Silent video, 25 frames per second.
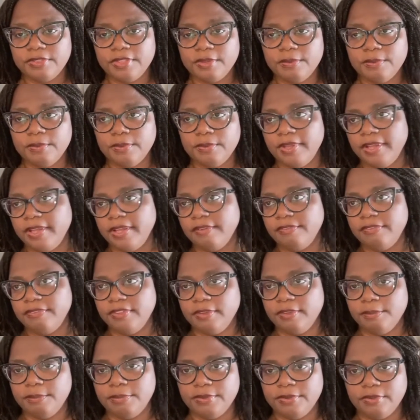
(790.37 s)
they will have the
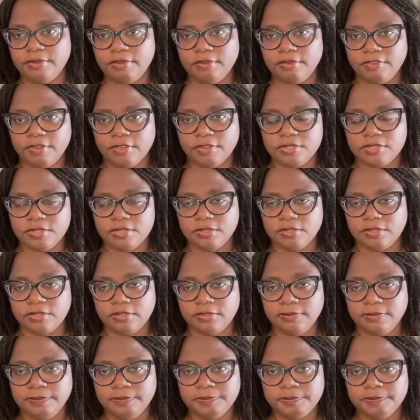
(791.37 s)
input of our circle.